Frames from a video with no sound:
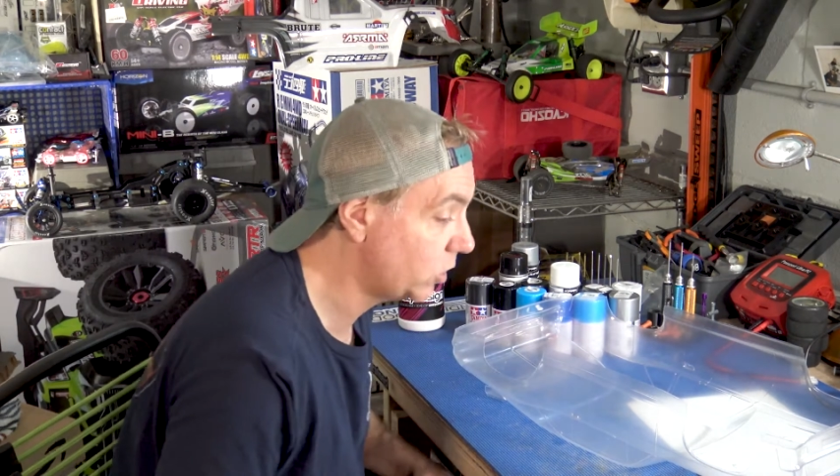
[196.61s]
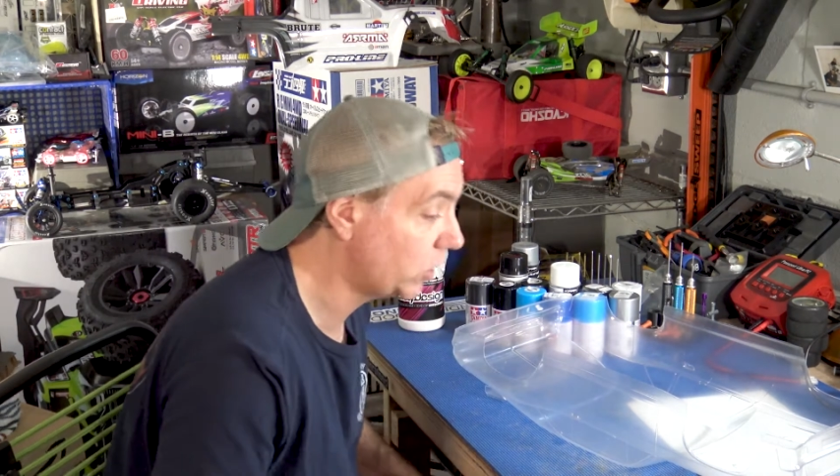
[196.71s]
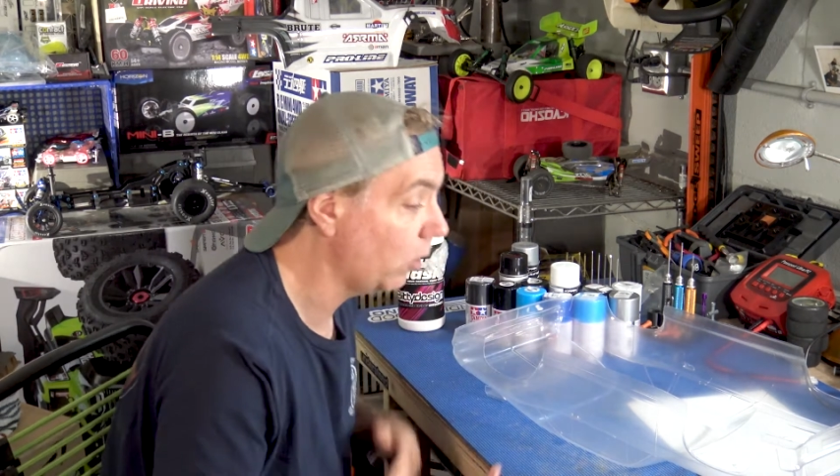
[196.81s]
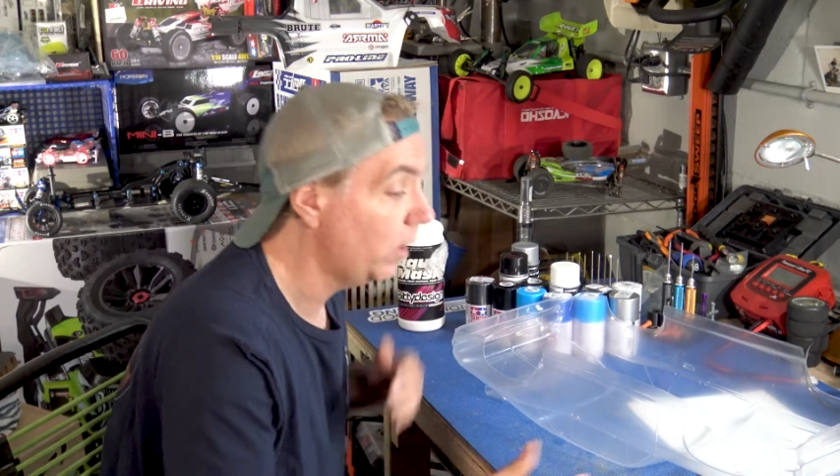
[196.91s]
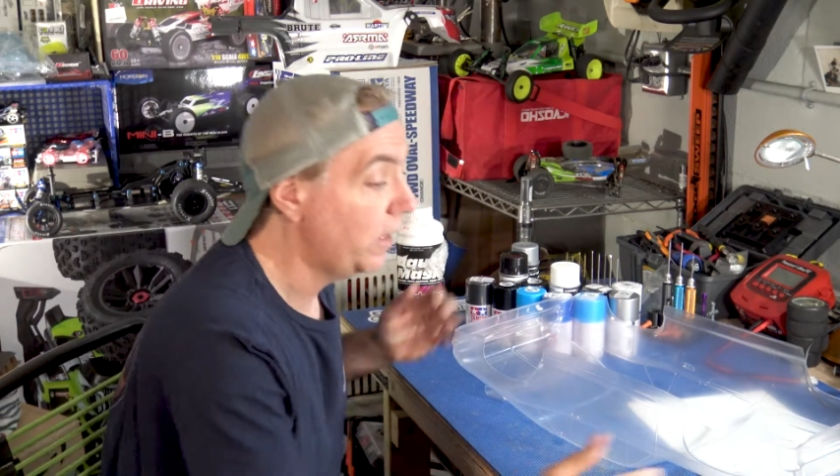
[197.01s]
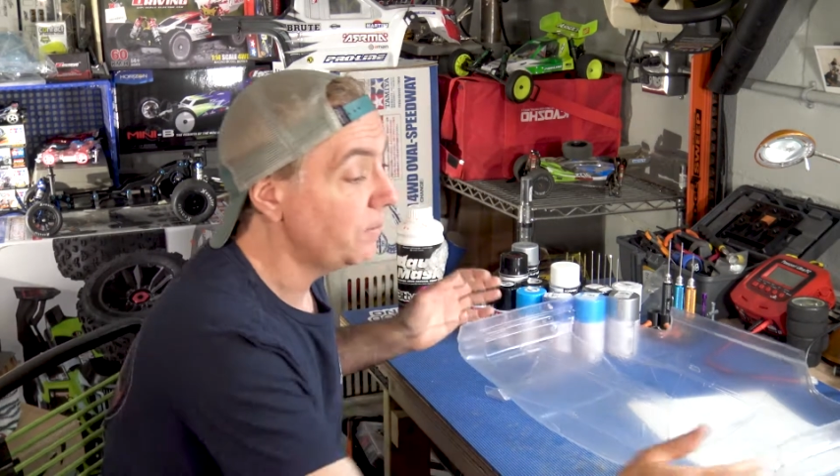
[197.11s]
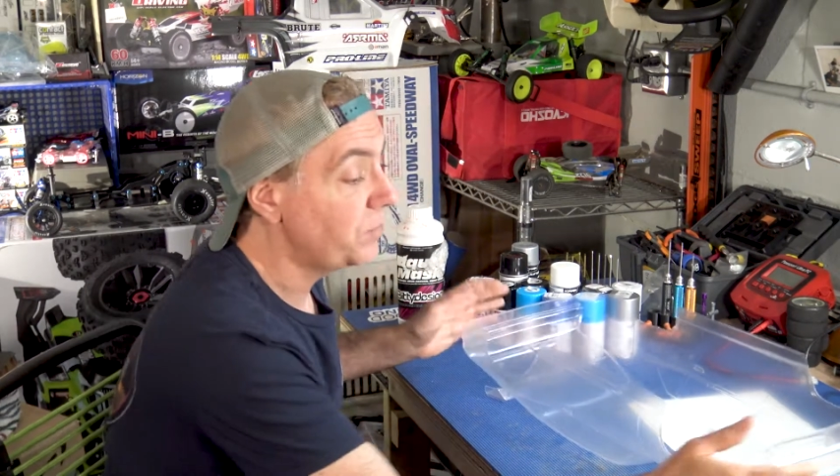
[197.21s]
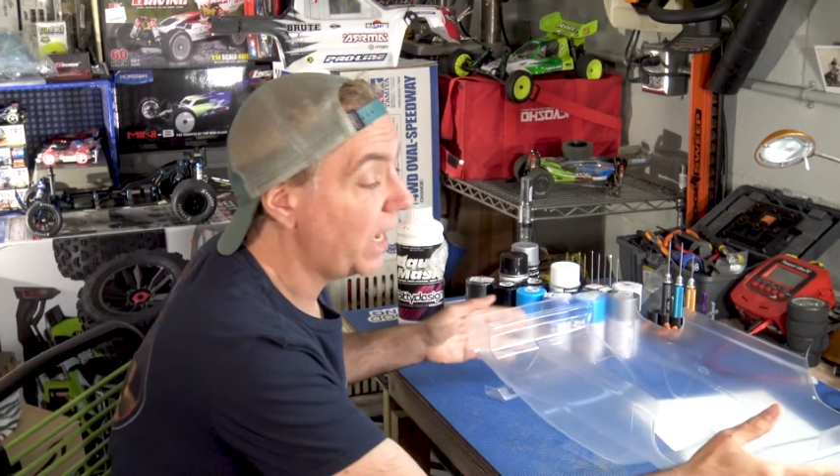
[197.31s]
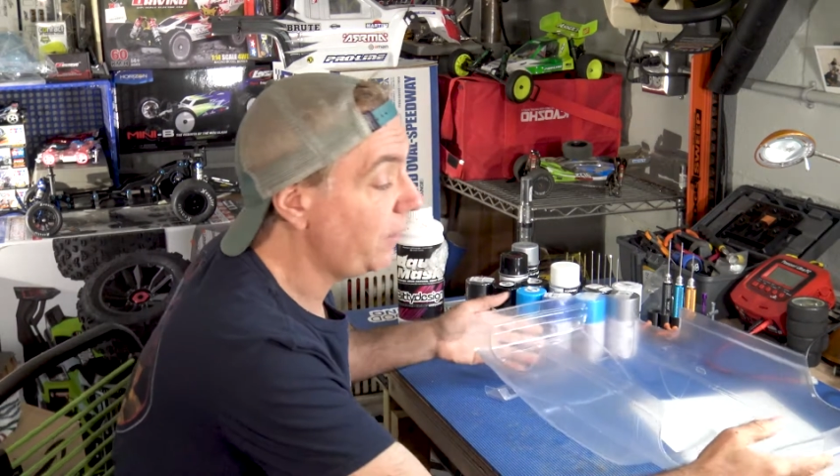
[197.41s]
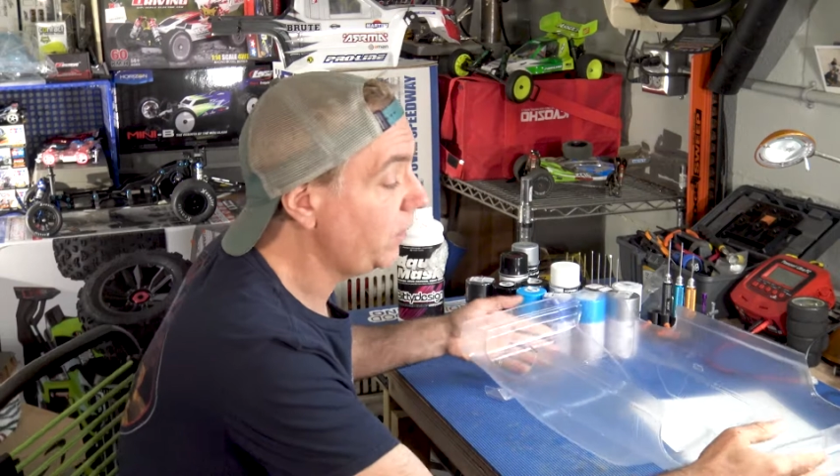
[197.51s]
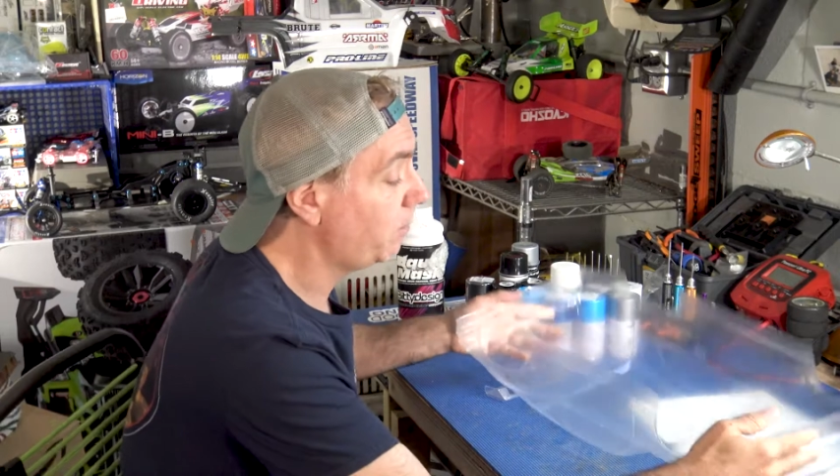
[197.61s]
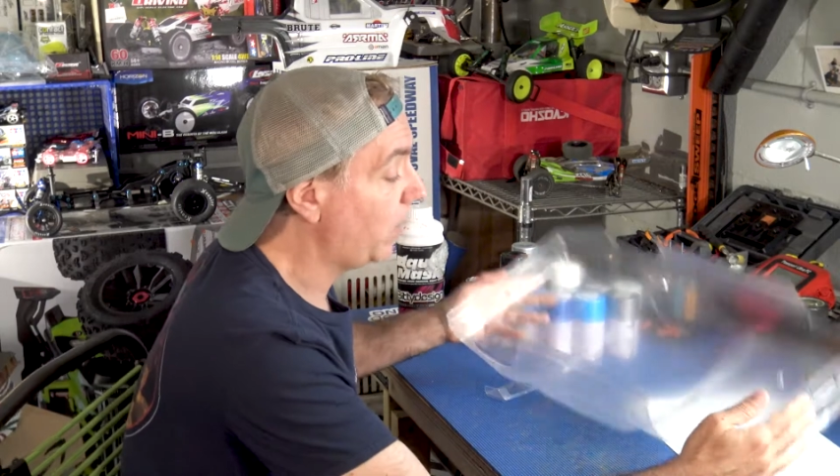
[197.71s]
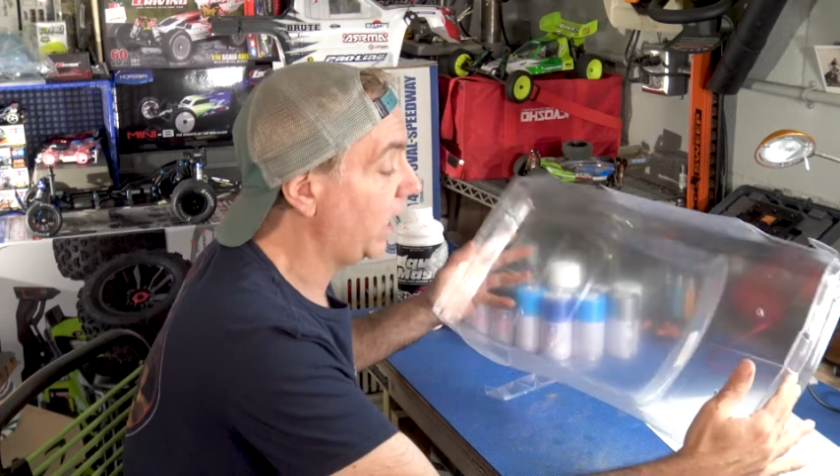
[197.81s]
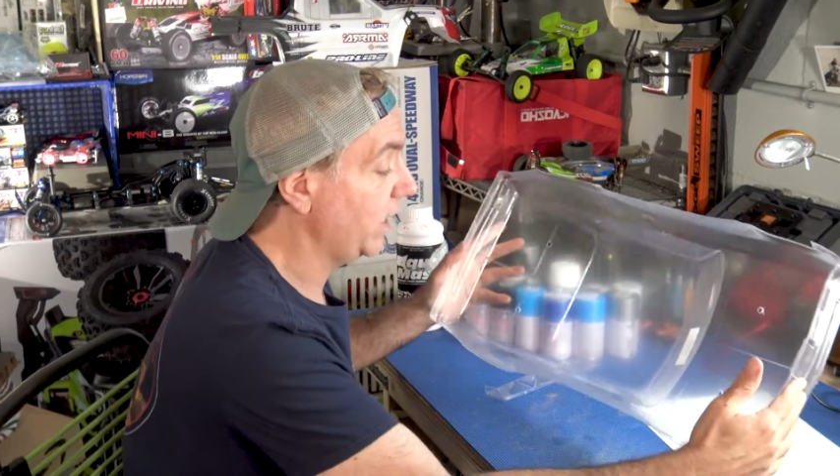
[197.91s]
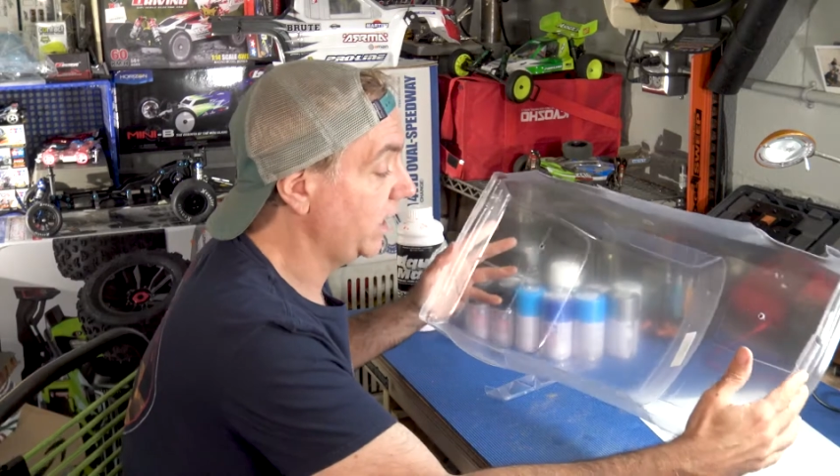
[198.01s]
So now that the
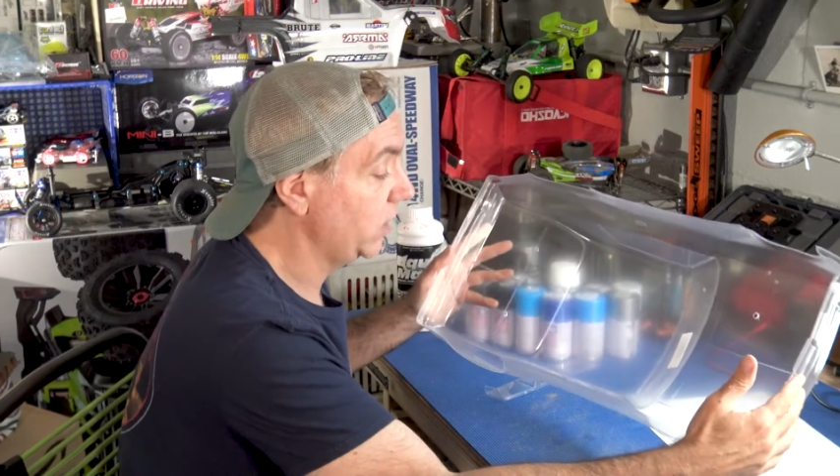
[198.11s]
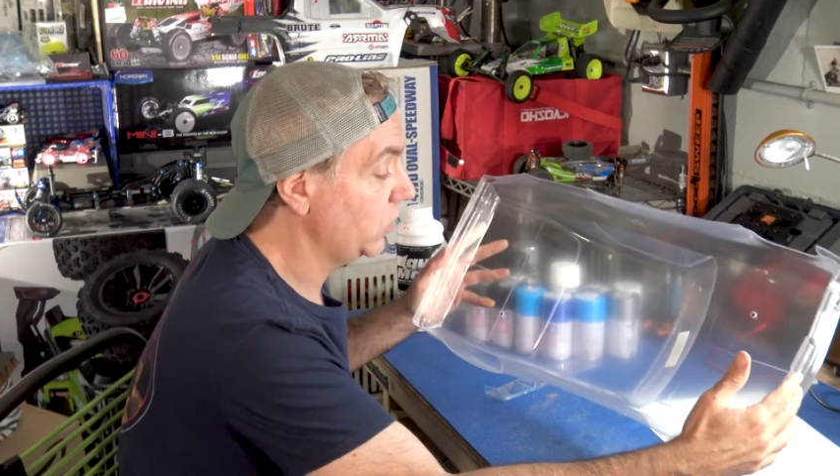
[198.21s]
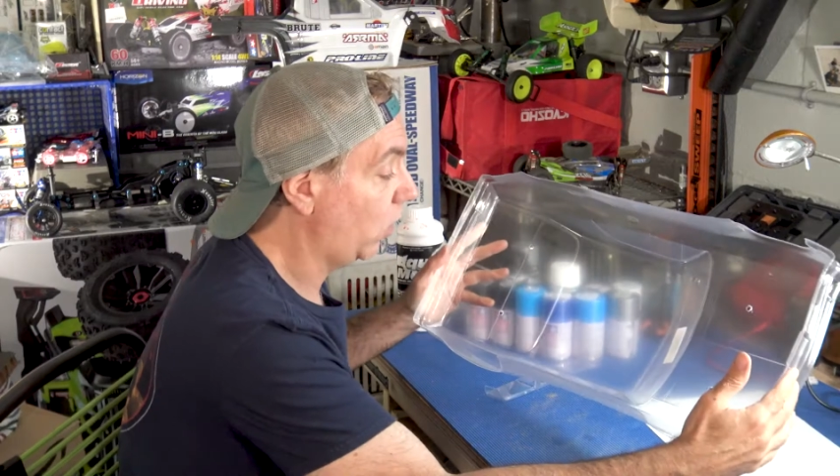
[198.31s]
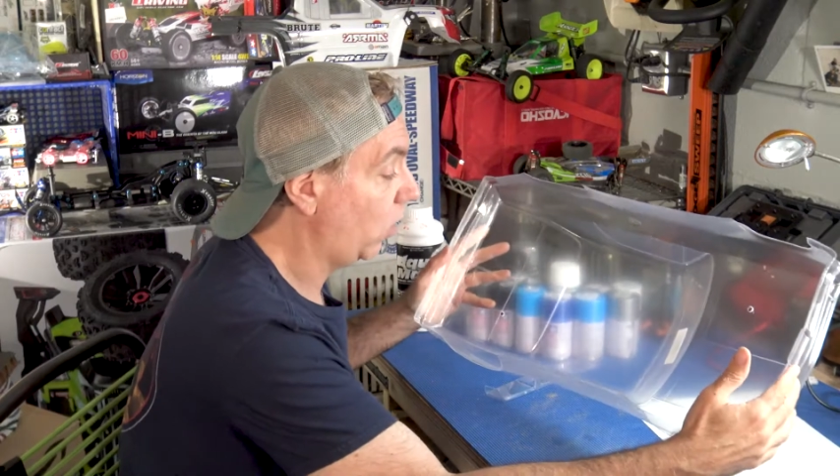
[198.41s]
body is